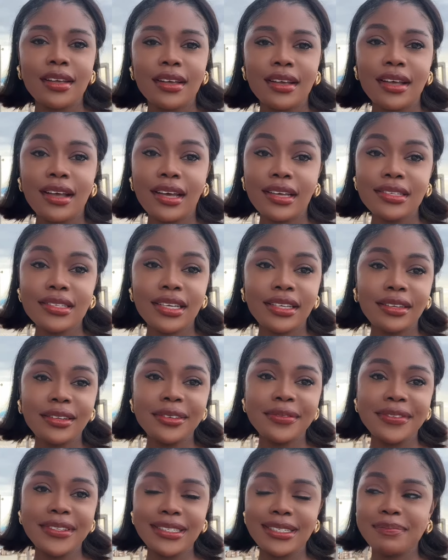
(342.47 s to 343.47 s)
Guys, I
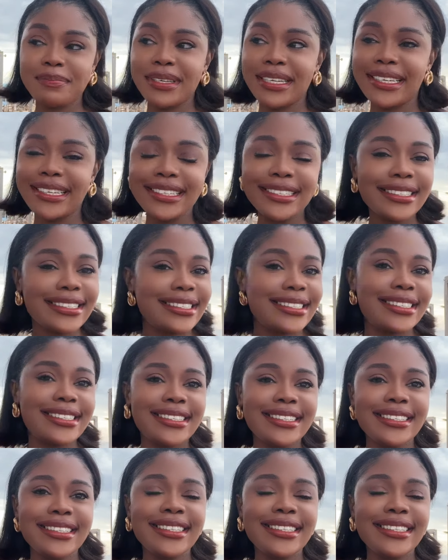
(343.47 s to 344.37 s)
love this place.